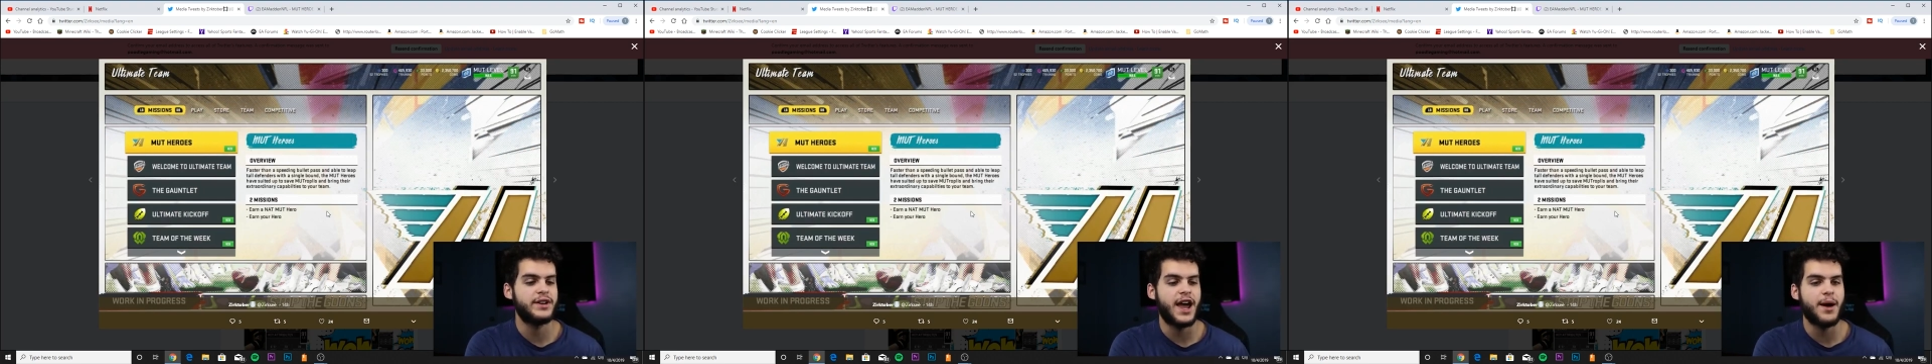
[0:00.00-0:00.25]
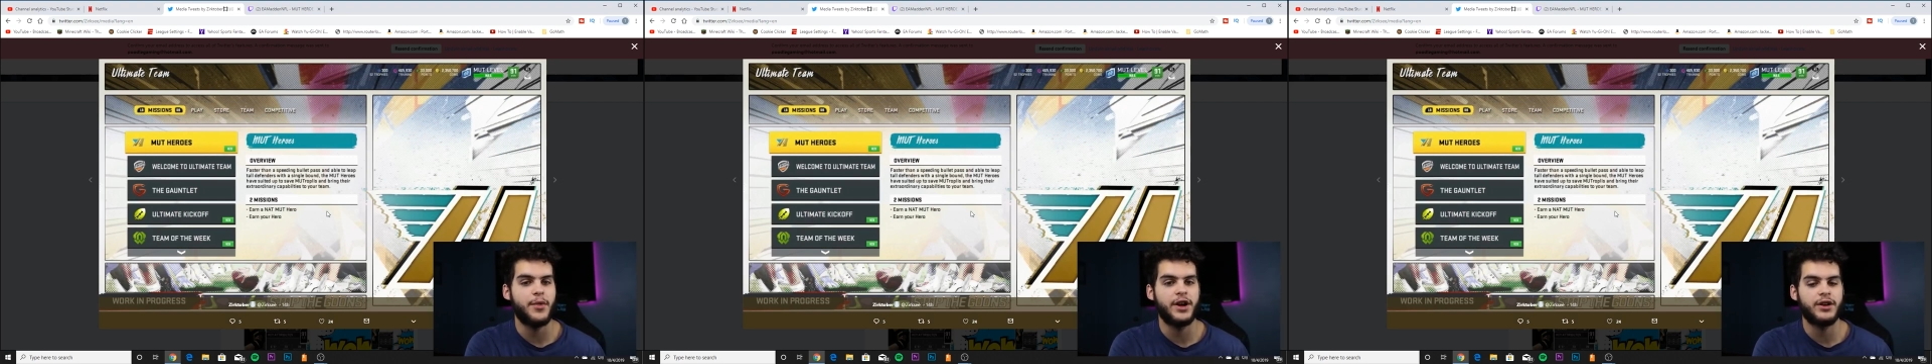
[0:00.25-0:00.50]

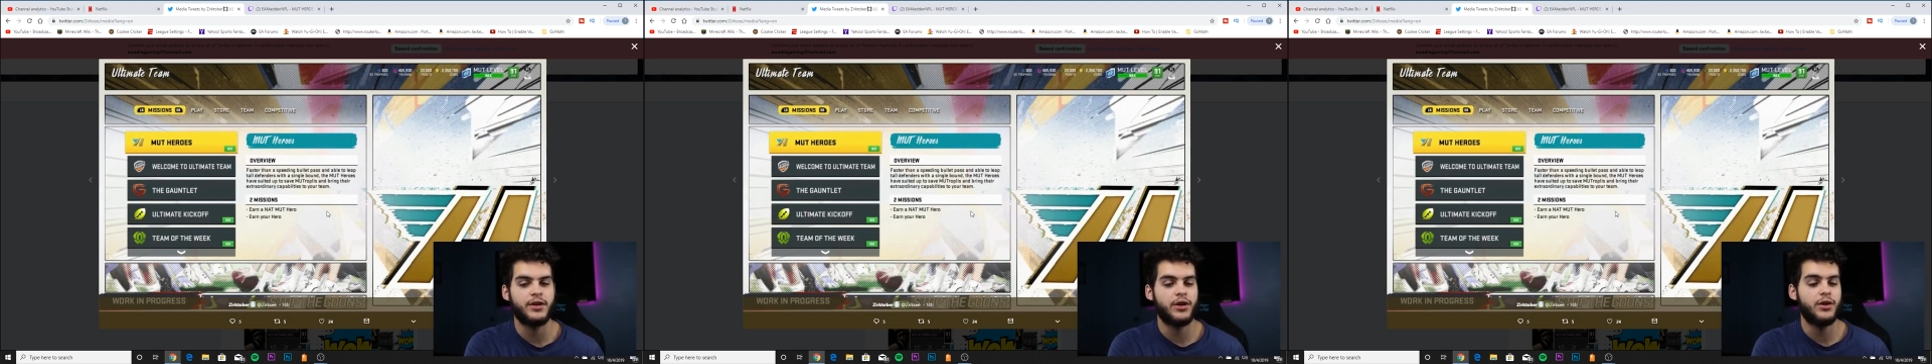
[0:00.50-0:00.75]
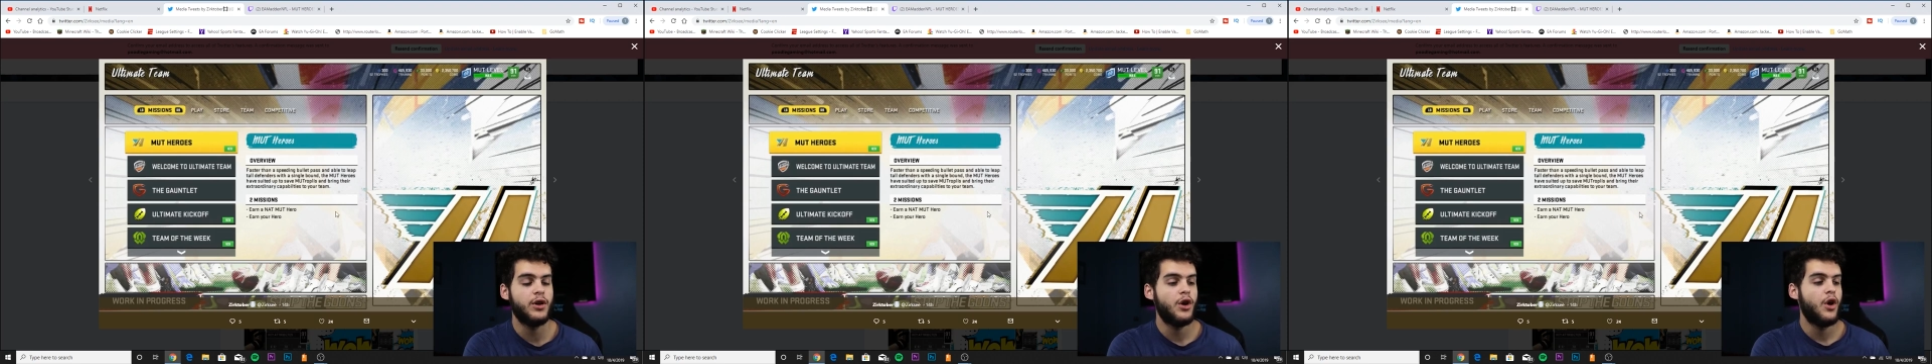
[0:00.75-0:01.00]
Nat MUT
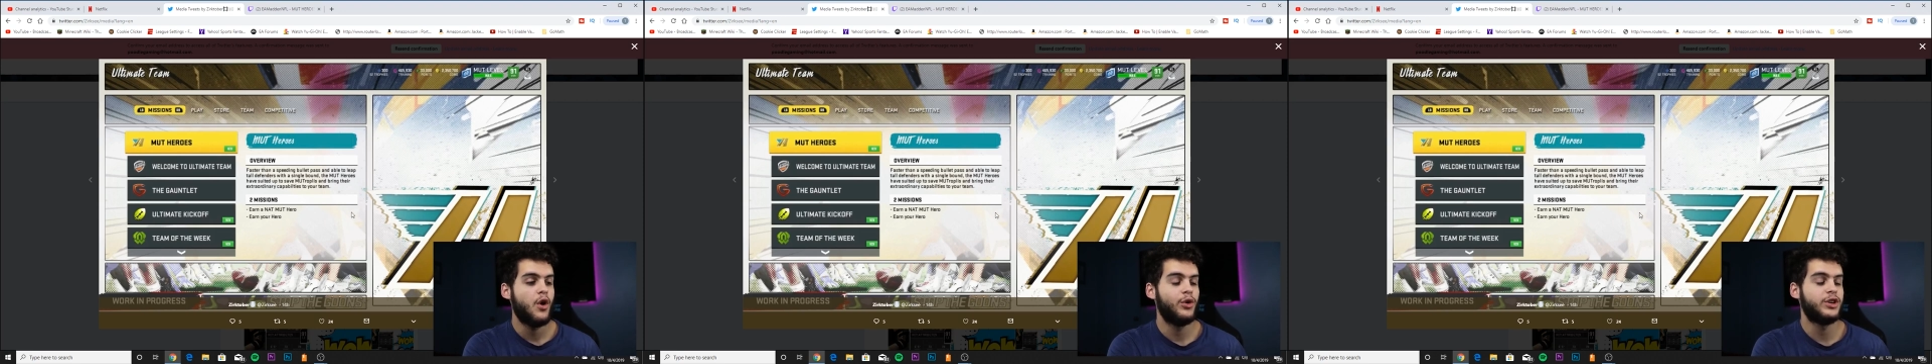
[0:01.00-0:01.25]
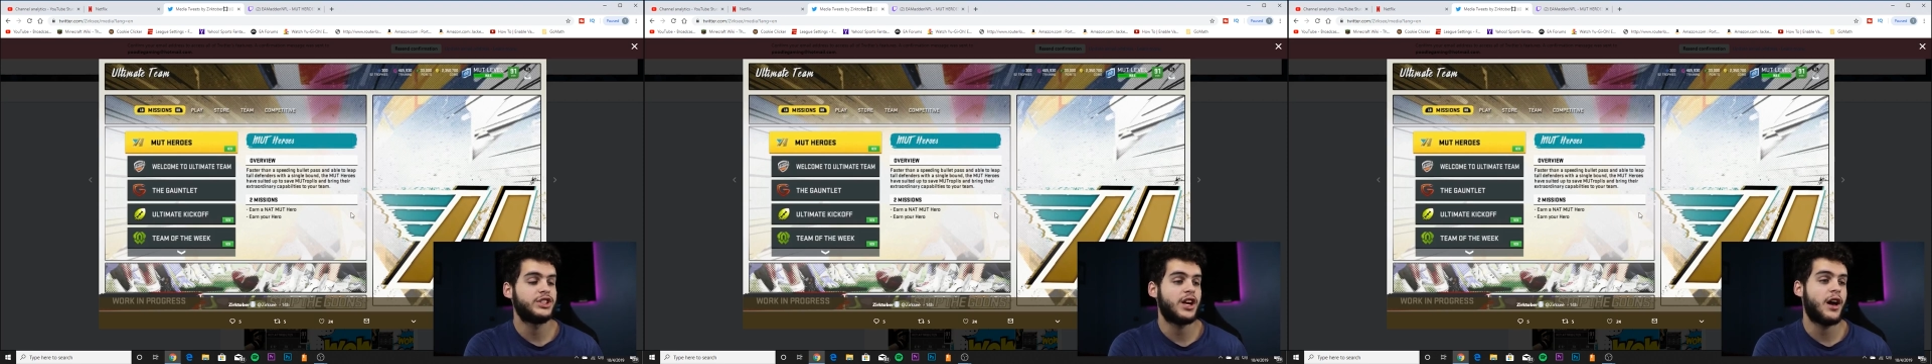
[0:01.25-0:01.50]
Hero, which
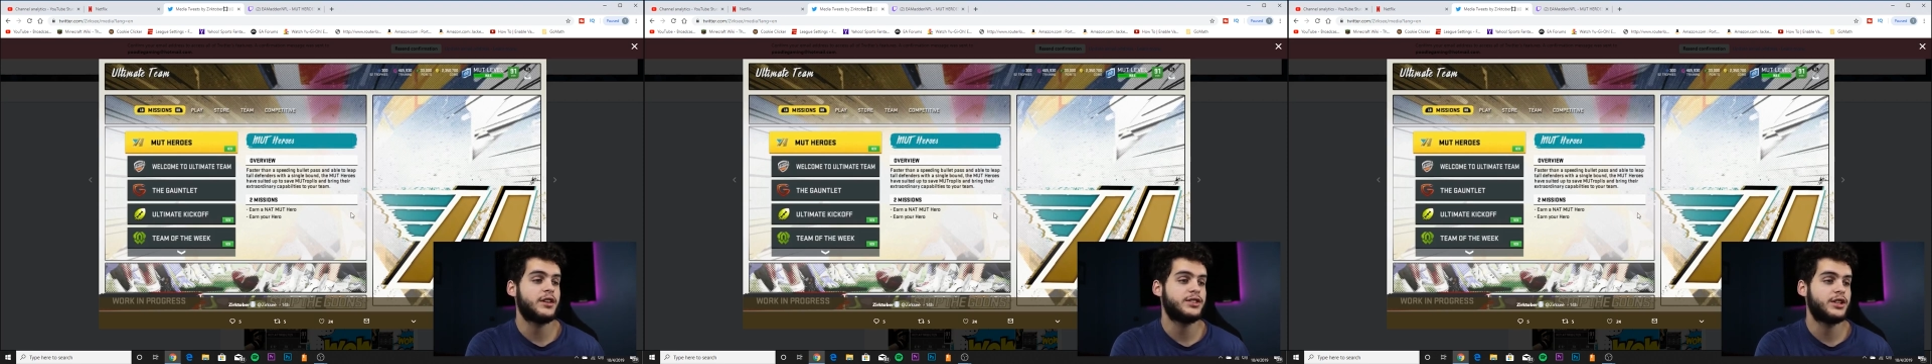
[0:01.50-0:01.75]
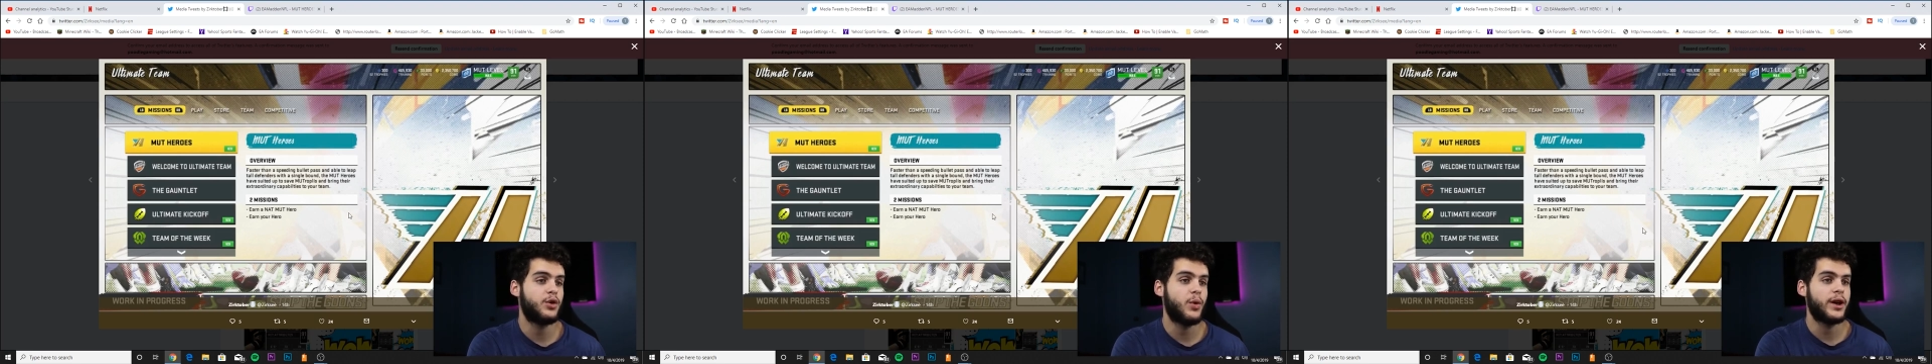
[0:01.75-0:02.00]
is honestly
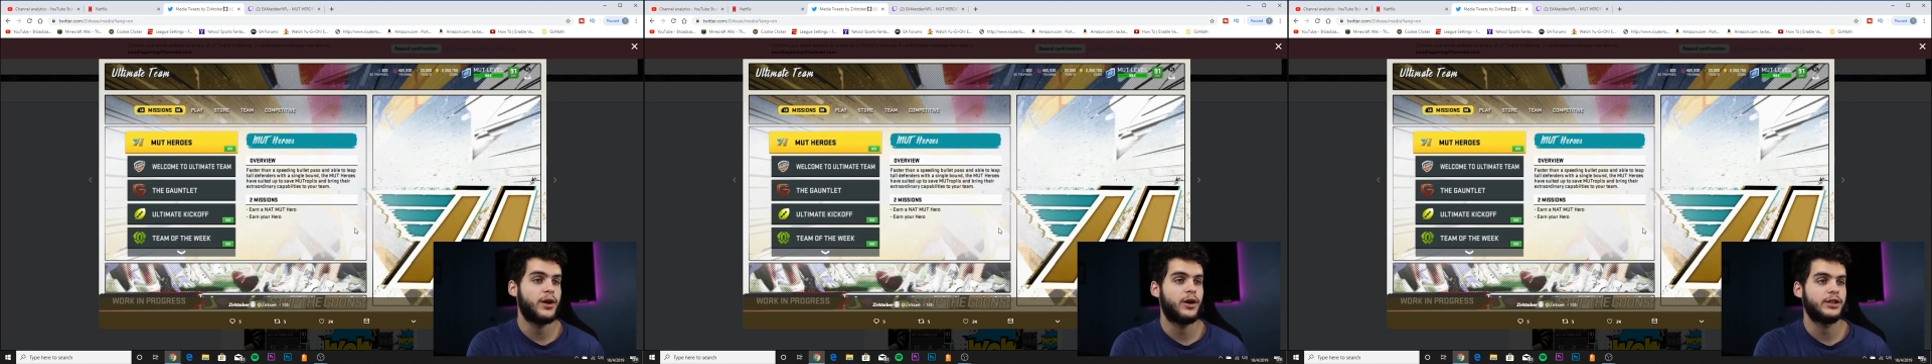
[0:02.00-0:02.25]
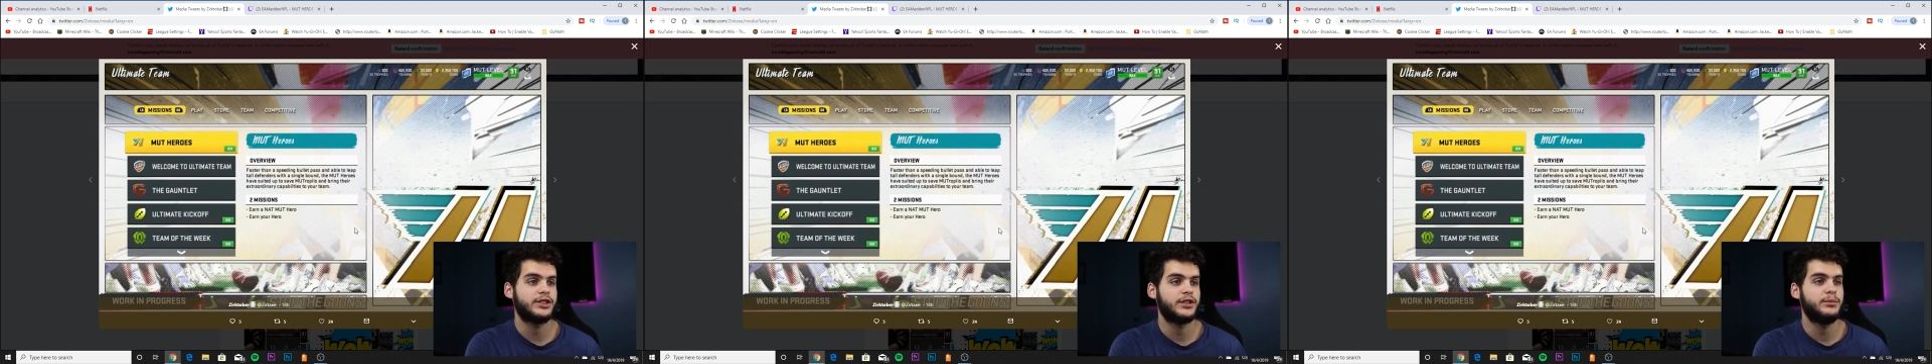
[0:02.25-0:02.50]
quite
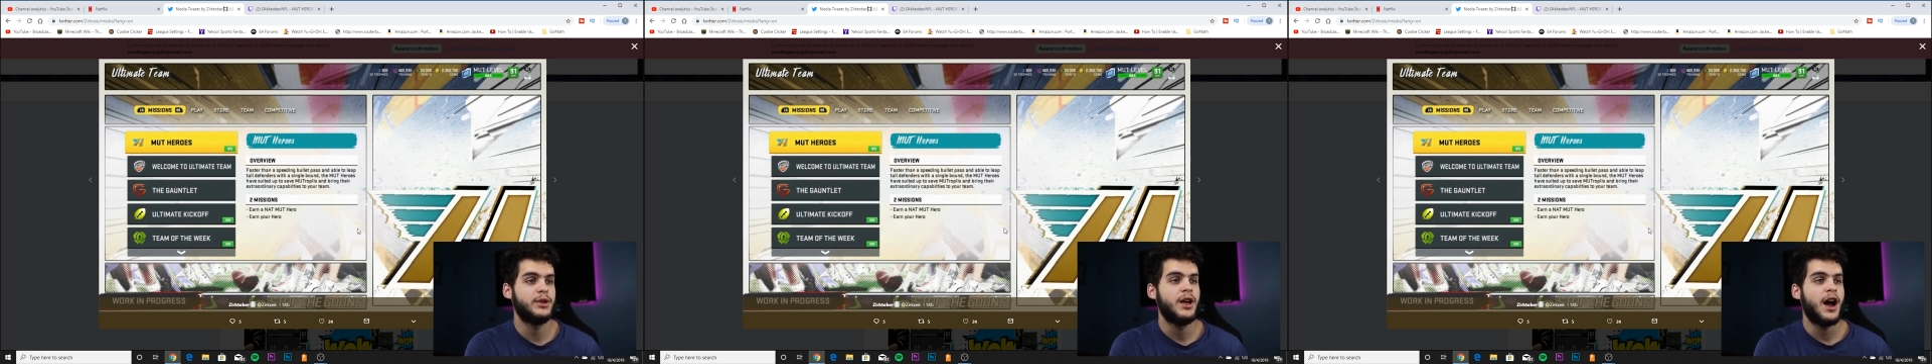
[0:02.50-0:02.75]
awesome.